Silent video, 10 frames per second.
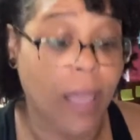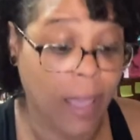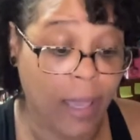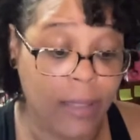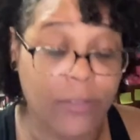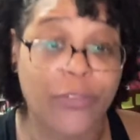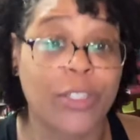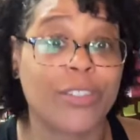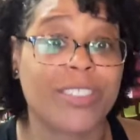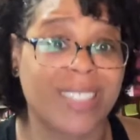And for
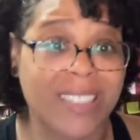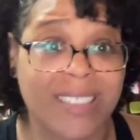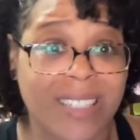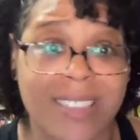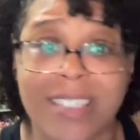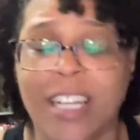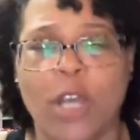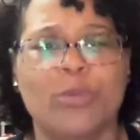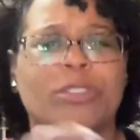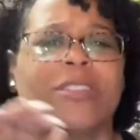your senses, it
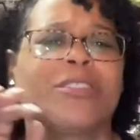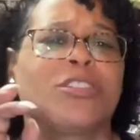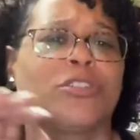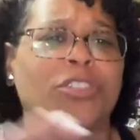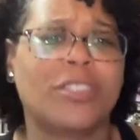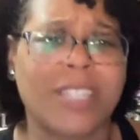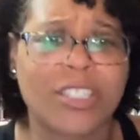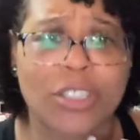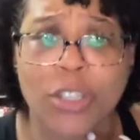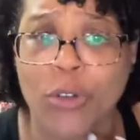helps your
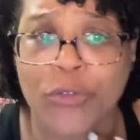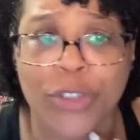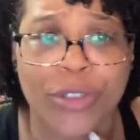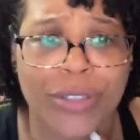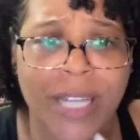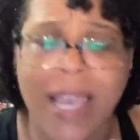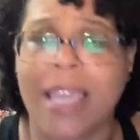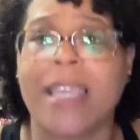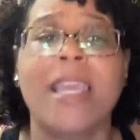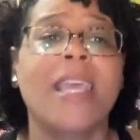set the tone for your
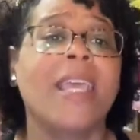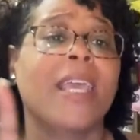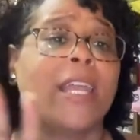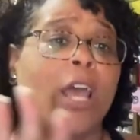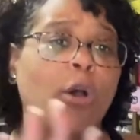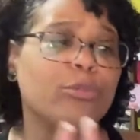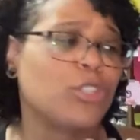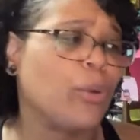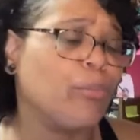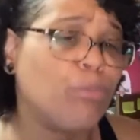day. It helps
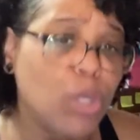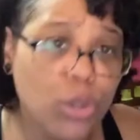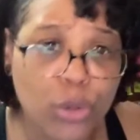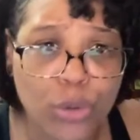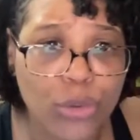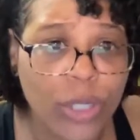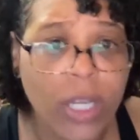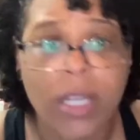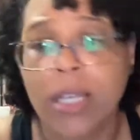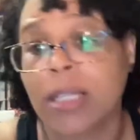your mood.
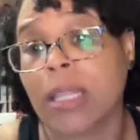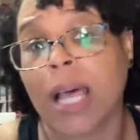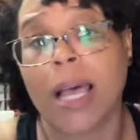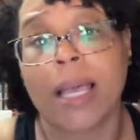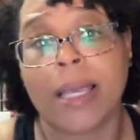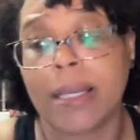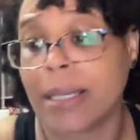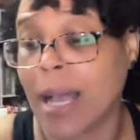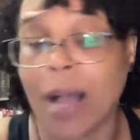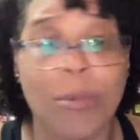
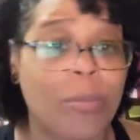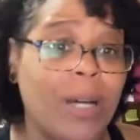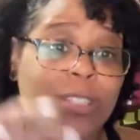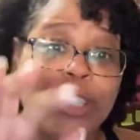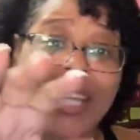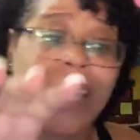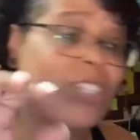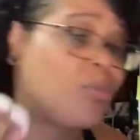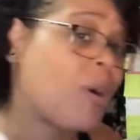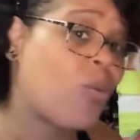Like I'm about to
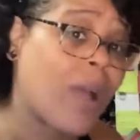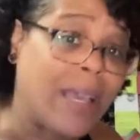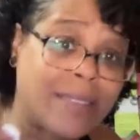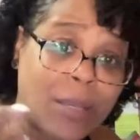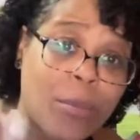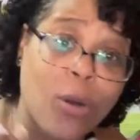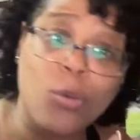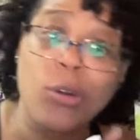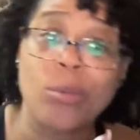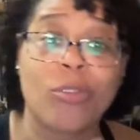change my wax and my
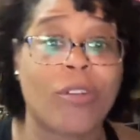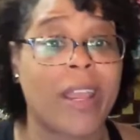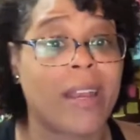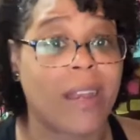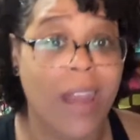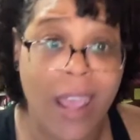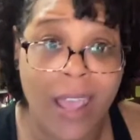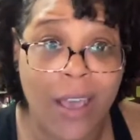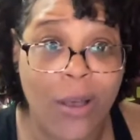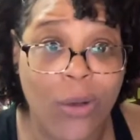warmer right
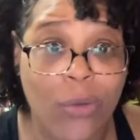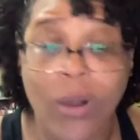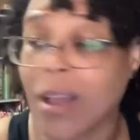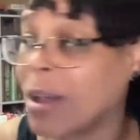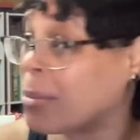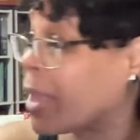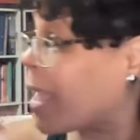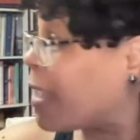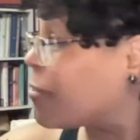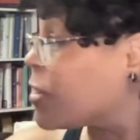now. Um,
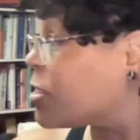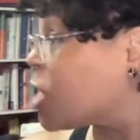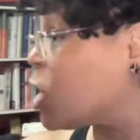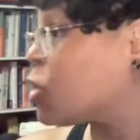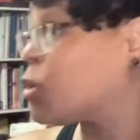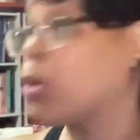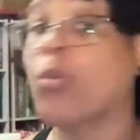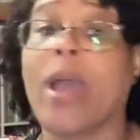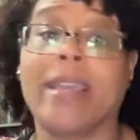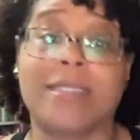I have changed
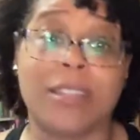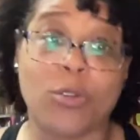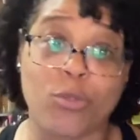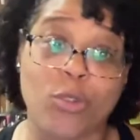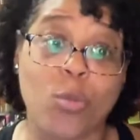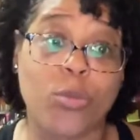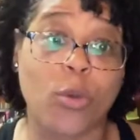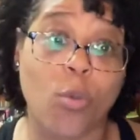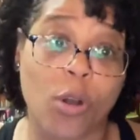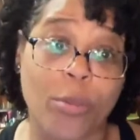the wax in the room,
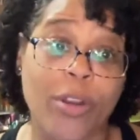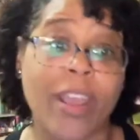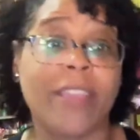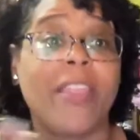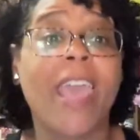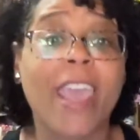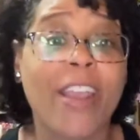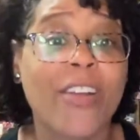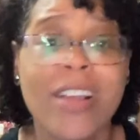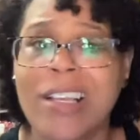the warmer in
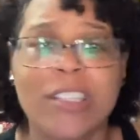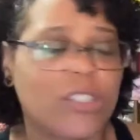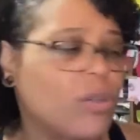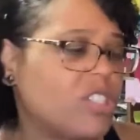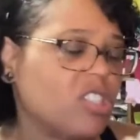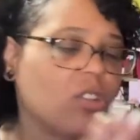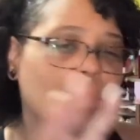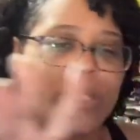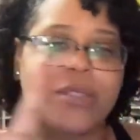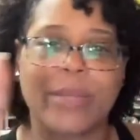there. So it's just
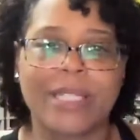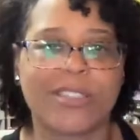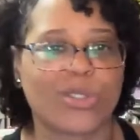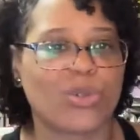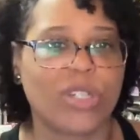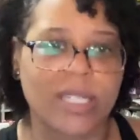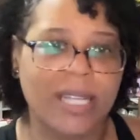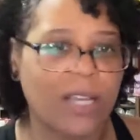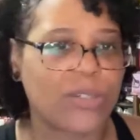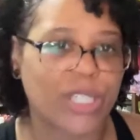gonna be smelling so good
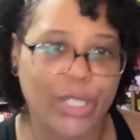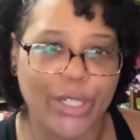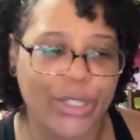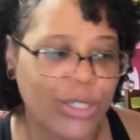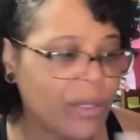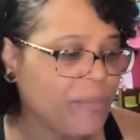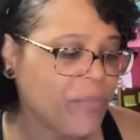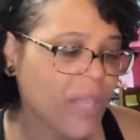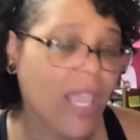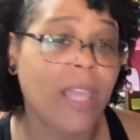down in here.
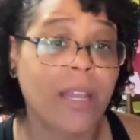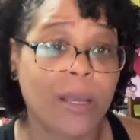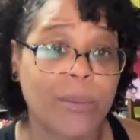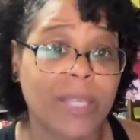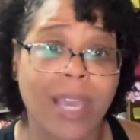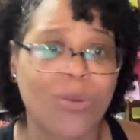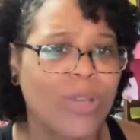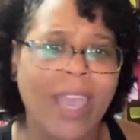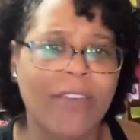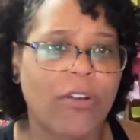And um, yeah,
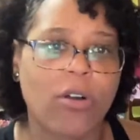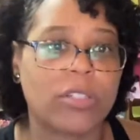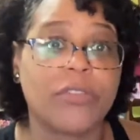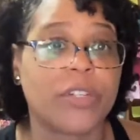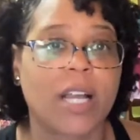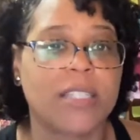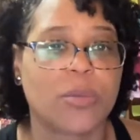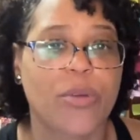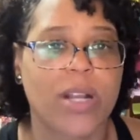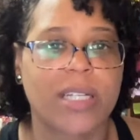we have all different
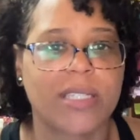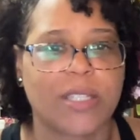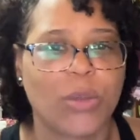kinds of products.